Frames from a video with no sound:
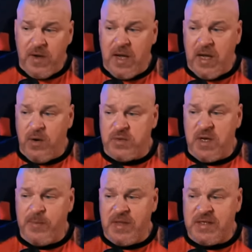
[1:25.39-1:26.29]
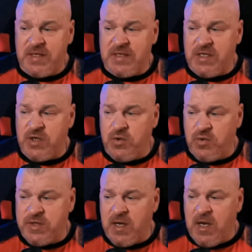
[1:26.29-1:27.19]
Uh, it was up in the
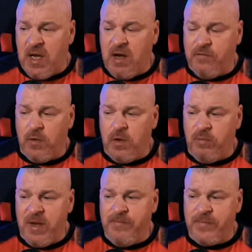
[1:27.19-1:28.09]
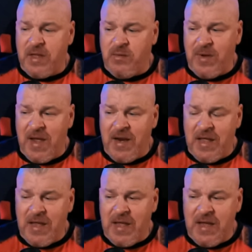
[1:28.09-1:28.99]
62s uh, for a little bit, and then we had
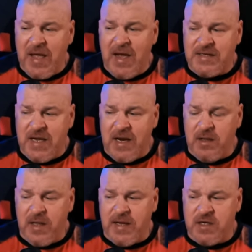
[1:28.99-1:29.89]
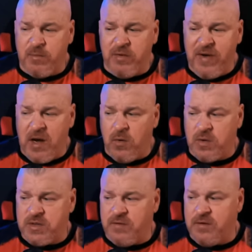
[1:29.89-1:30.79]
a, a cascade in the last couple of
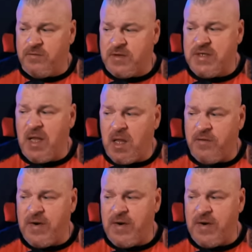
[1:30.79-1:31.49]
hours uh, sell off.